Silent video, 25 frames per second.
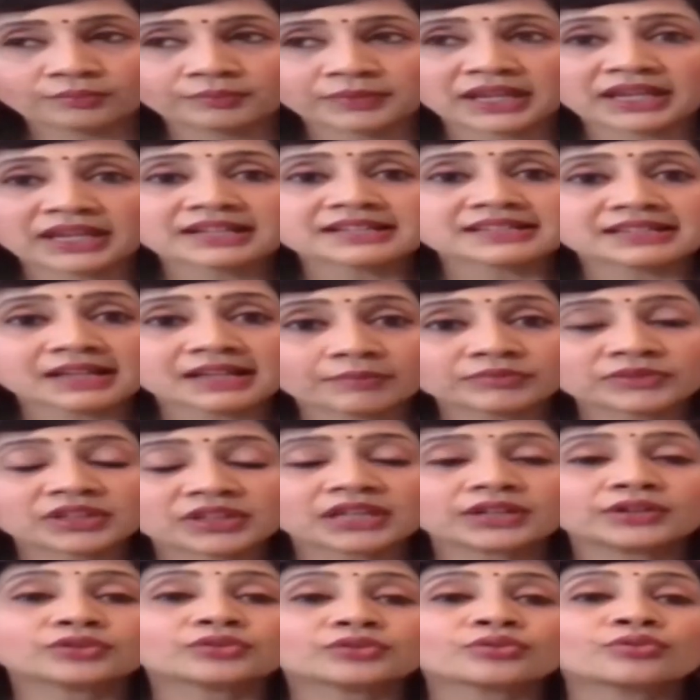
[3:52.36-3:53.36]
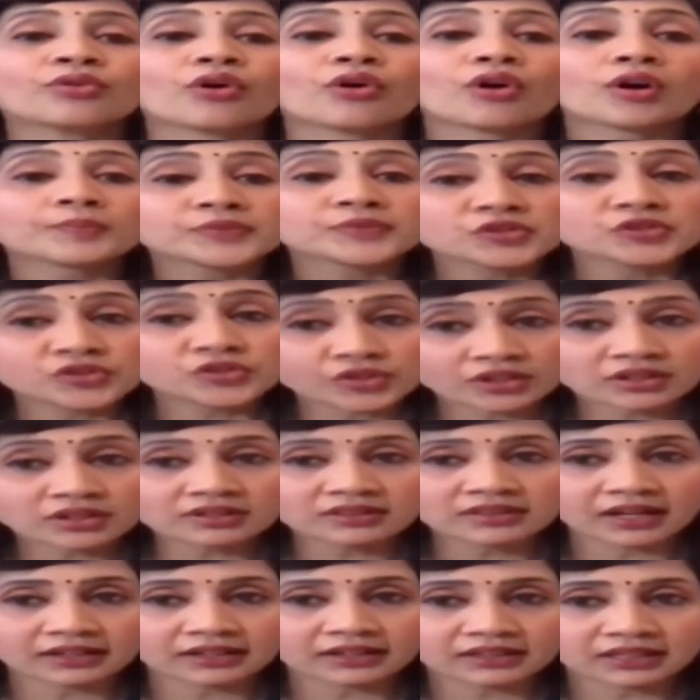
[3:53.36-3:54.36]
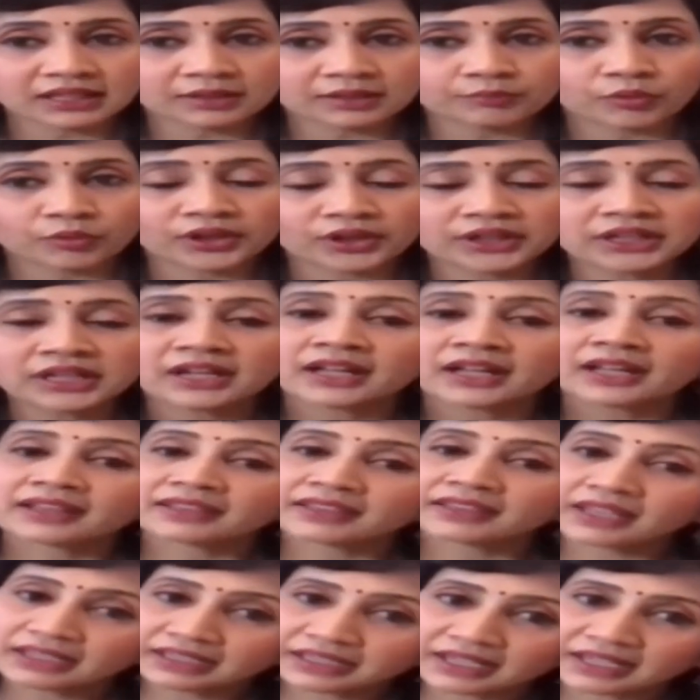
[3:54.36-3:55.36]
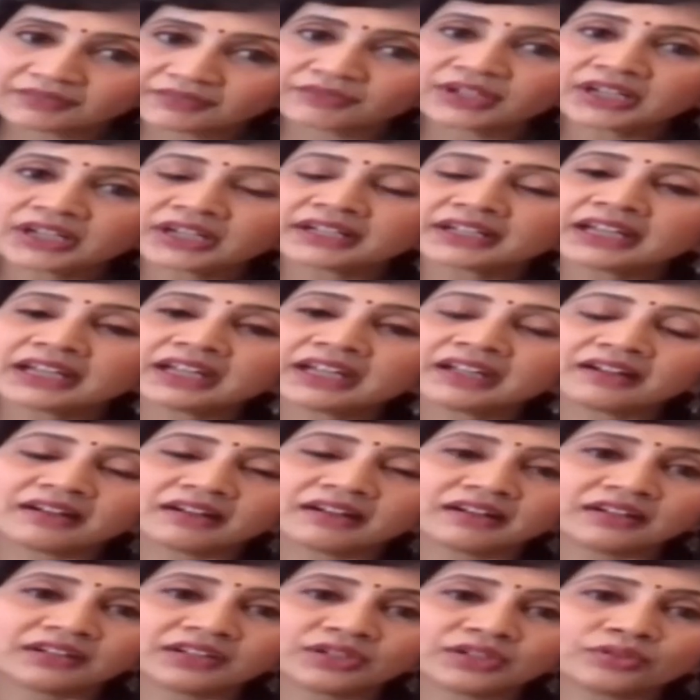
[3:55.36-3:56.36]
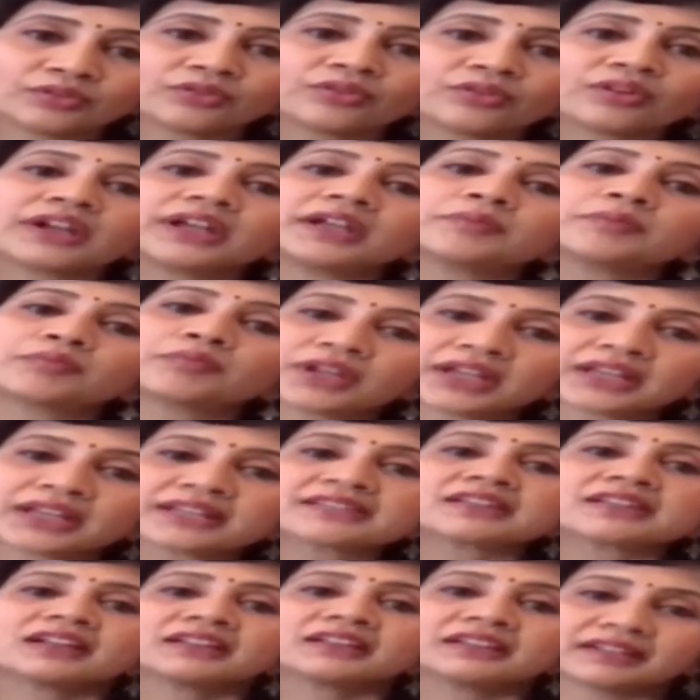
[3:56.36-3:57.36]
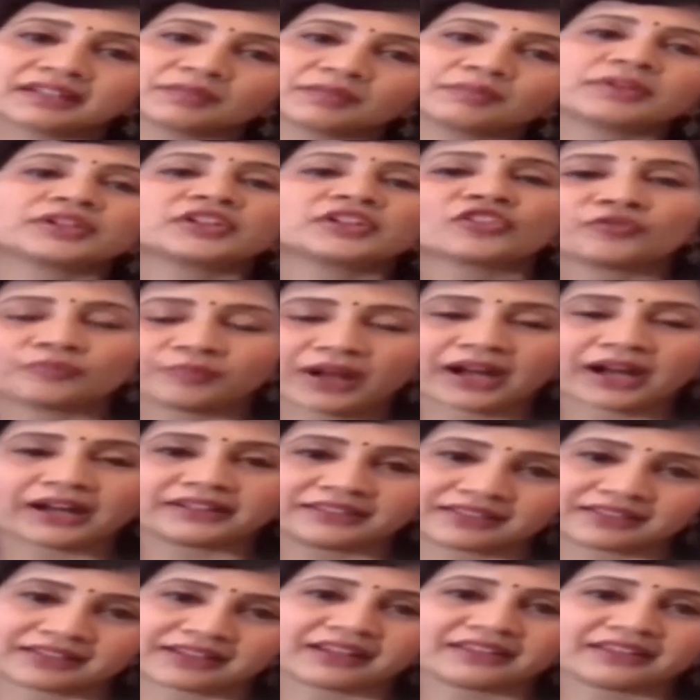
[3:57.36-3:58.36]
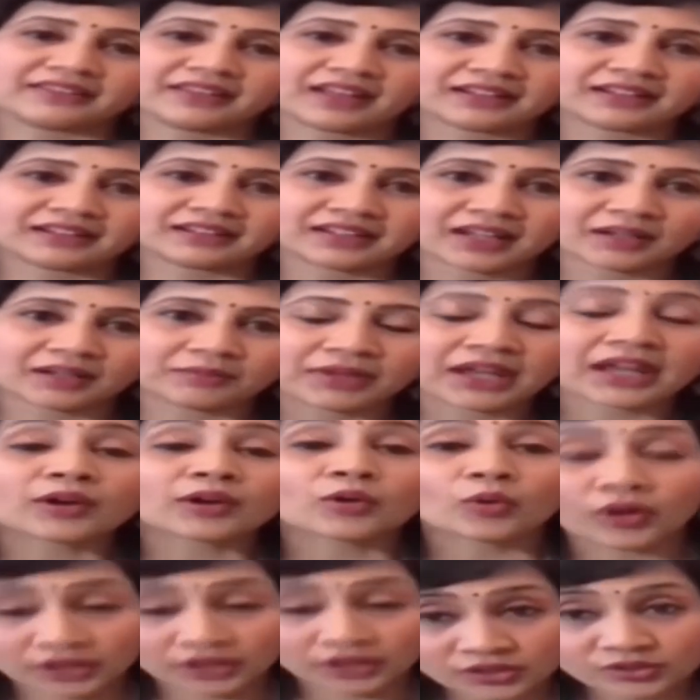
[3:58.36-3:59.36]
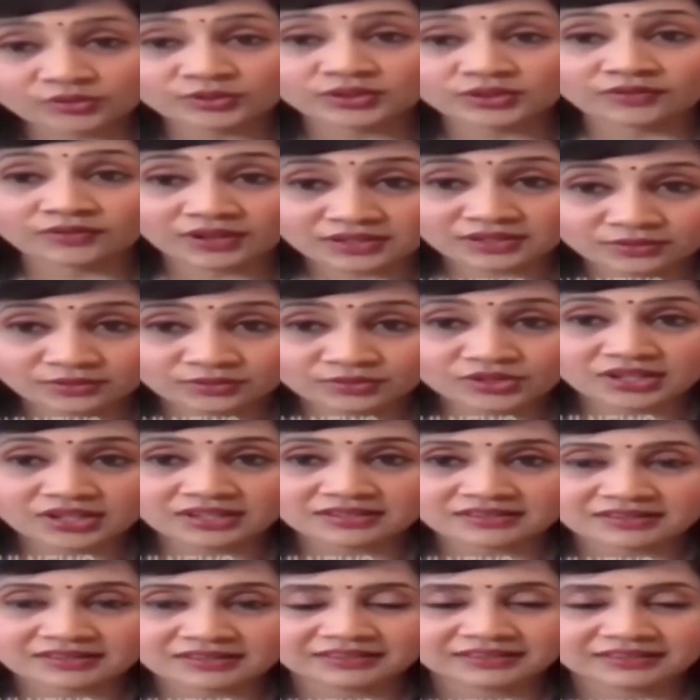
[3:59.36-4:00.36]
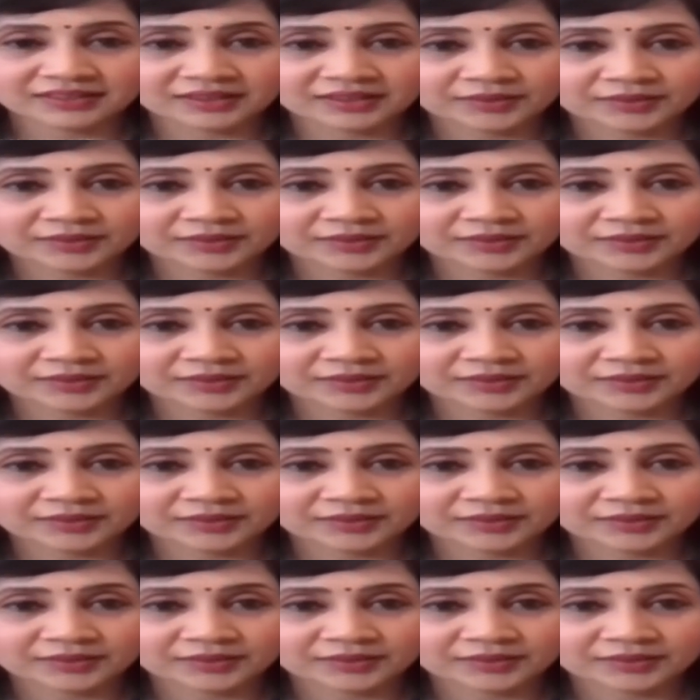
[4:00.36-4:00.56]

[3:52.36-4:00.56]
make something to obstruct that T point, then definitely it brings a little bit of bad luck at that time, according to the Vastu Shastra.